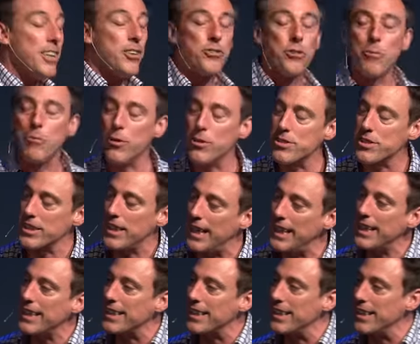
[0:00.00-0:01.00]
So most
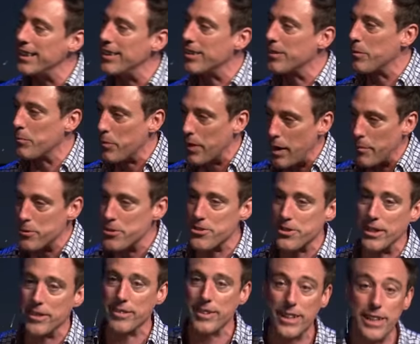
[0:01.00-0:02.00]
likely, the proper
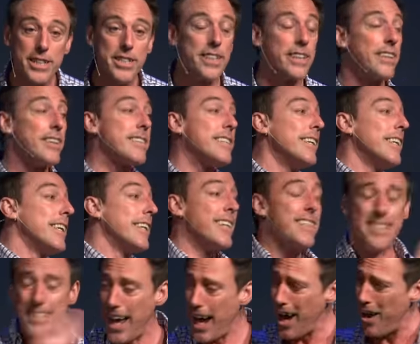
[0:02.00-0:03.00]
translation is,
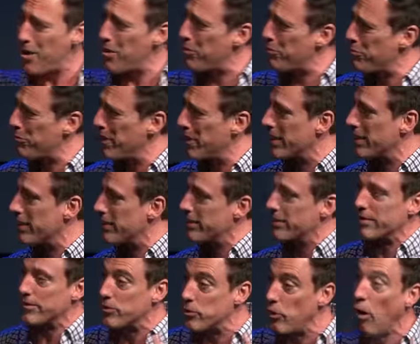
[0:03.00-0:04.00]
it's enough. Like,
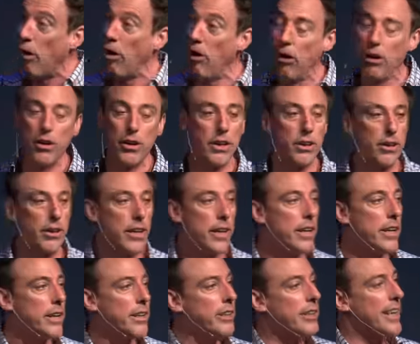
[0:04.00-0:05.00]
duh, you know,
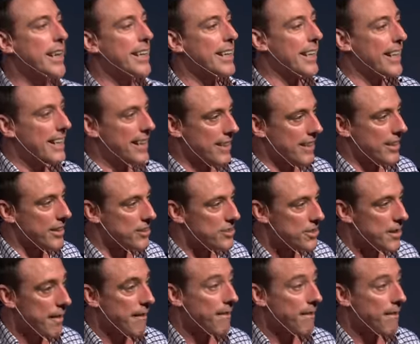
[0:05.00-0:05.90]
you're not getting this.